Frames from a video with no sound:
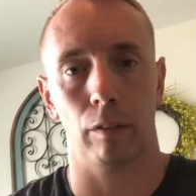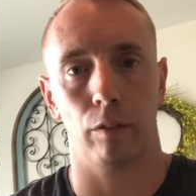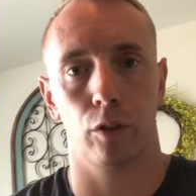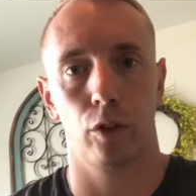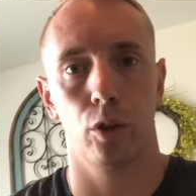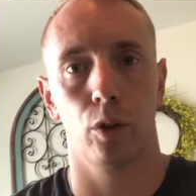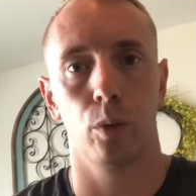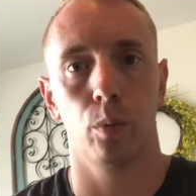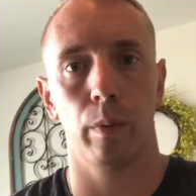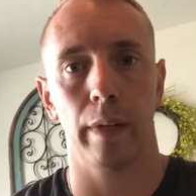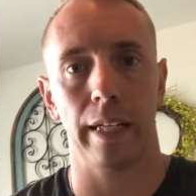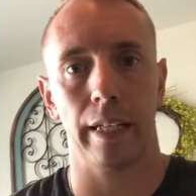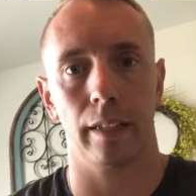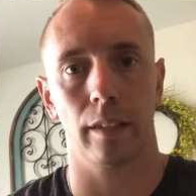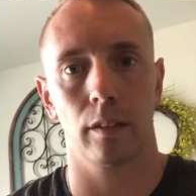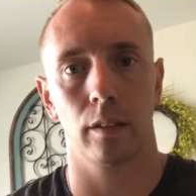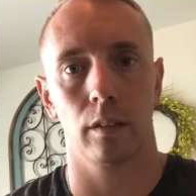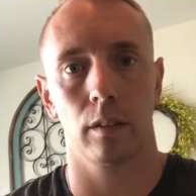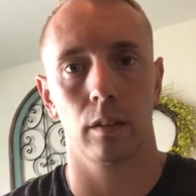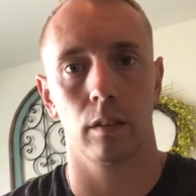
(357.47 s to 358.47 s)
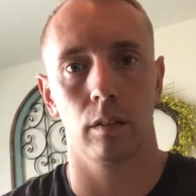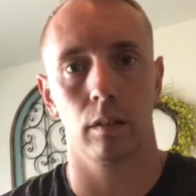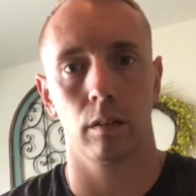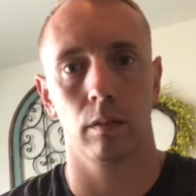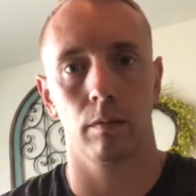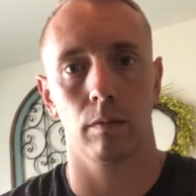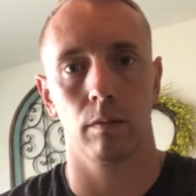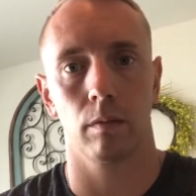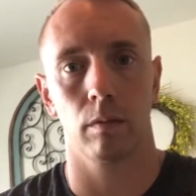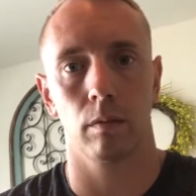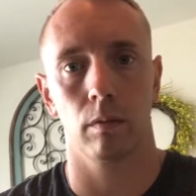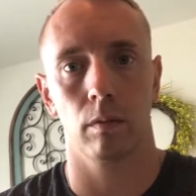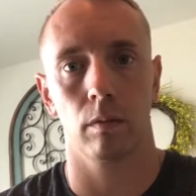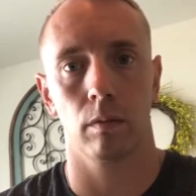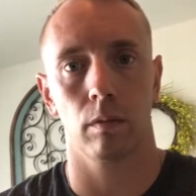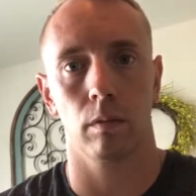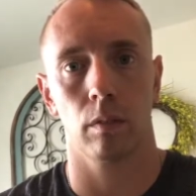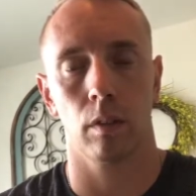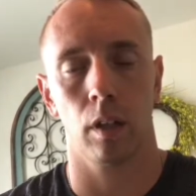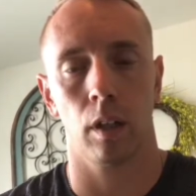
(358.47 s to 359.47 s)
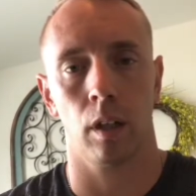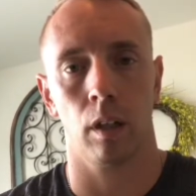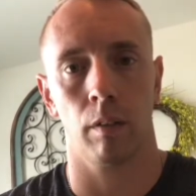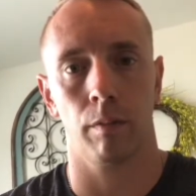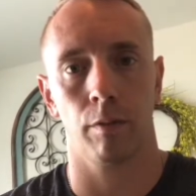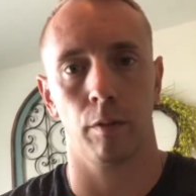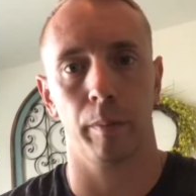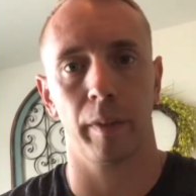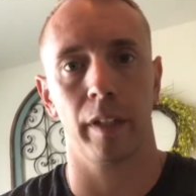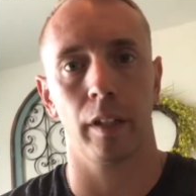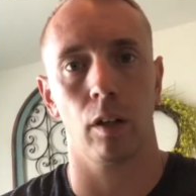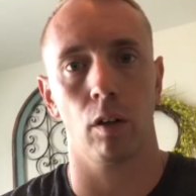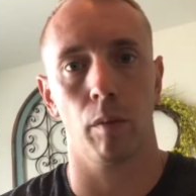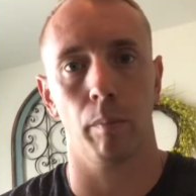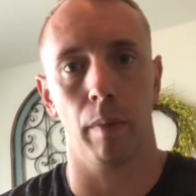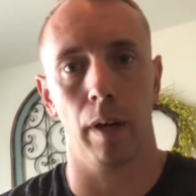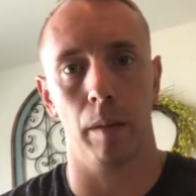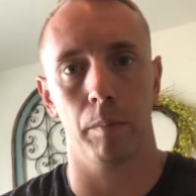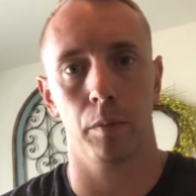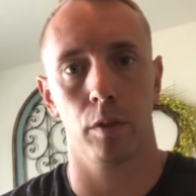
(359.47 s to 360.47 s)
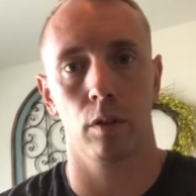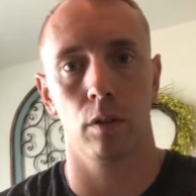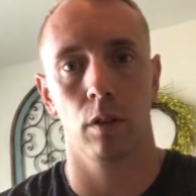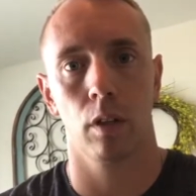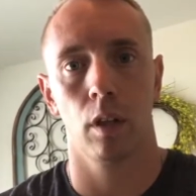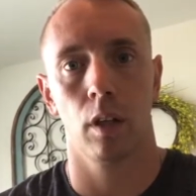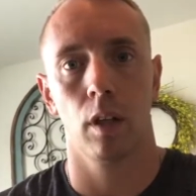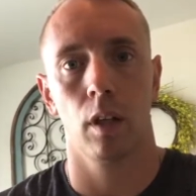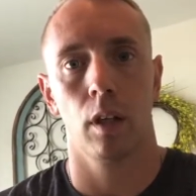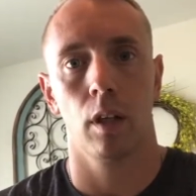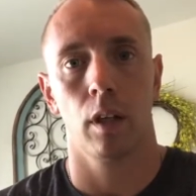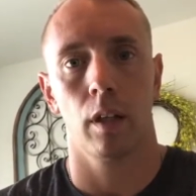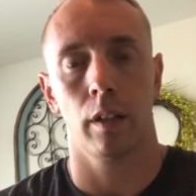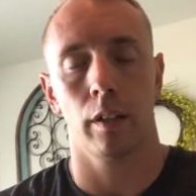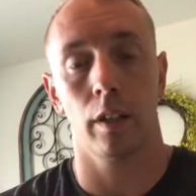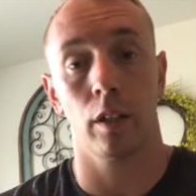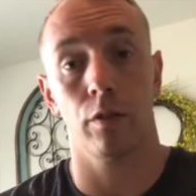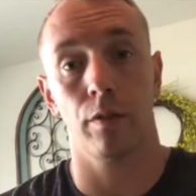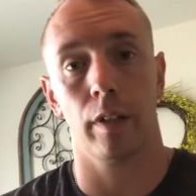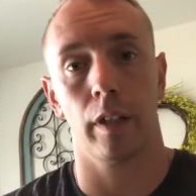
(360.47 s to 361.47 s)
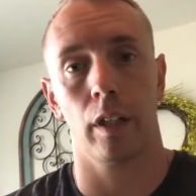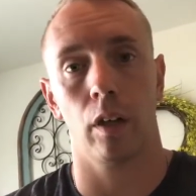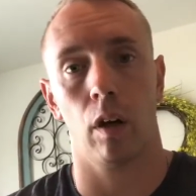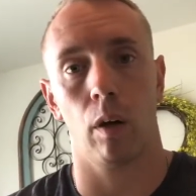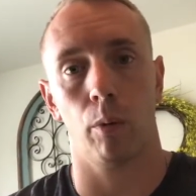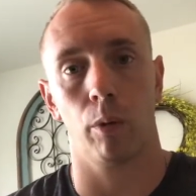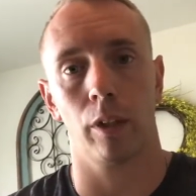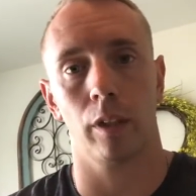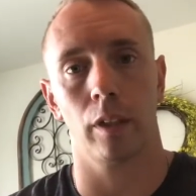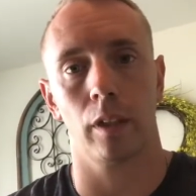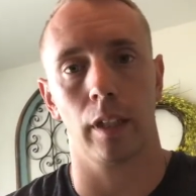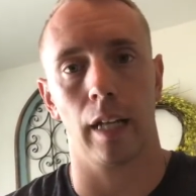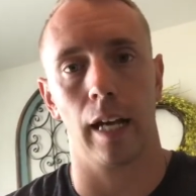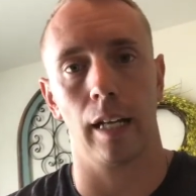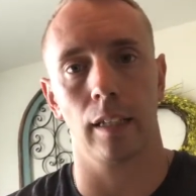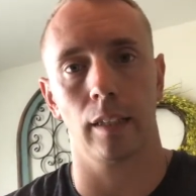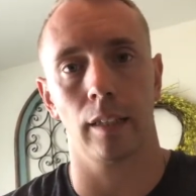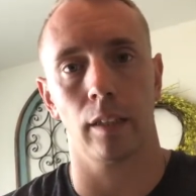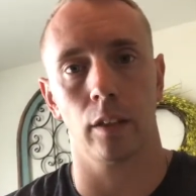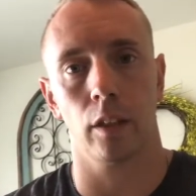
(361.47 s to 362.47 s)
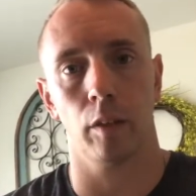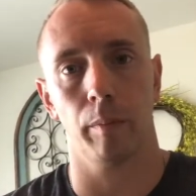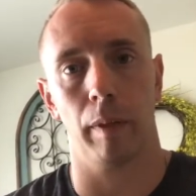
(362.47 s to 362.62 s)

2 weeks for me to go to MEPS. In this video, I wanted to kind of tell you